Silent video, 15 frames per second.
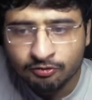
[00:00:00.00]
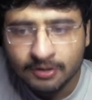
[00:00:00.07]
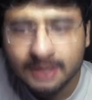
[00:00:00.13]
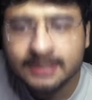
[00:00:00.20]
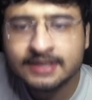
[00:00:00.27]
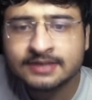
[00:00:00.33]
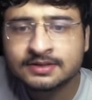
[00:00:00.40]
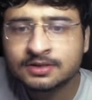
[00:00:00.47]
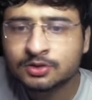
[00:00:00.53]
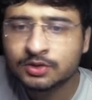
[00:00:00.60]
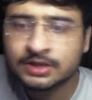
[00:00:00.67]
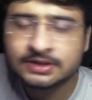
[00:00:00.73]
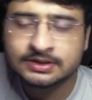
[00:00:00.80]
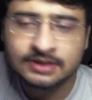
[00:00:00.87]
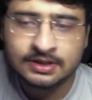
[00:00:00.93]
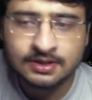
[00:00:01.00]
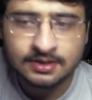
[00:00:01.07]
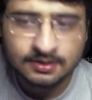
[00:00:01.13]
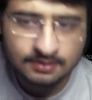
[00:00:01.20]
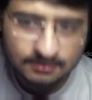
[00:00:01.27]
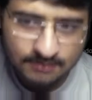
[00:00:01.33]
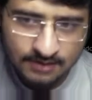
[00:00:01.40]
1 is a, you can
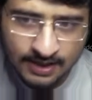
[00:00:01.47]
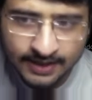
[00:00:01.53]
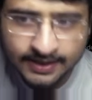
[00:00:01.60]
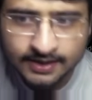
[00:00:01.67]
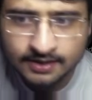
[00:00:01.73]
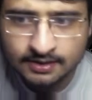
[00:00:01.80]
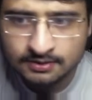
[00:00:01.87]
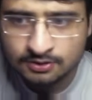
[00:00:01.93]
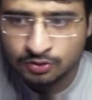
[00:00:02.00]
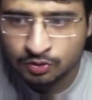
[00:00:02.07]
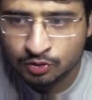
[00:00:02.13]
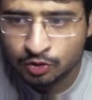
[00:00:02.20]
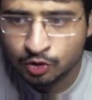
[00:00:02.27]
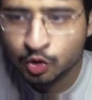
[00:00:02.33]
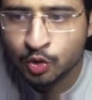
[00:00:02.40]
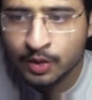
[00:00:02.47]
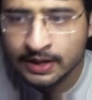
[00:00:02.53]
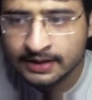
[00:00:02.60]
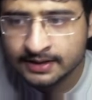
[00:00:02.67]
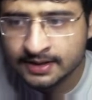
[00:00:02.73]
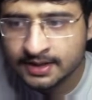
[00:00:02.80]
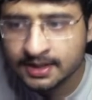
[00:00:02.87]
say, height, so 2
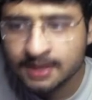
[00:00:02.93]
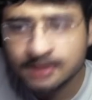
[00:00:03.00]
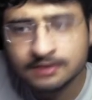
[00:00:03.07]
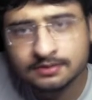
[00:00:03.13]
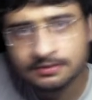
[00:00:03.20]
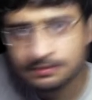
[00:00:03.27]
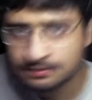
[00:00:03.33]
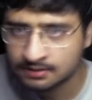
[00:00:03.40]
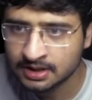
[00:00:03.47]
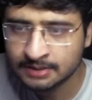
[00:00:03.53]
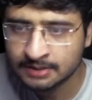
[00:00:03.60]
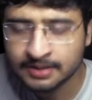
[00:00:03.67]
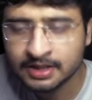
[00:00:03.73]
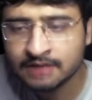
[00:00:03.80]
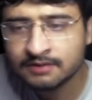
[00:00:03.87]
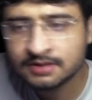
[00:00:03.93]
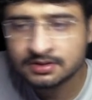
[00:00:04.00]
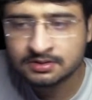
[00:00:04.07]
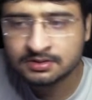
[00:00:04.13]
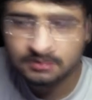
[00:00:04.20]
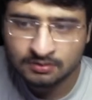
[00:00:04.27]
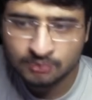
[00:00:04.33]
and 3 are the remaining
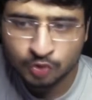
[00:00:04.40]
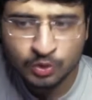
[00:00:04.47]
ones.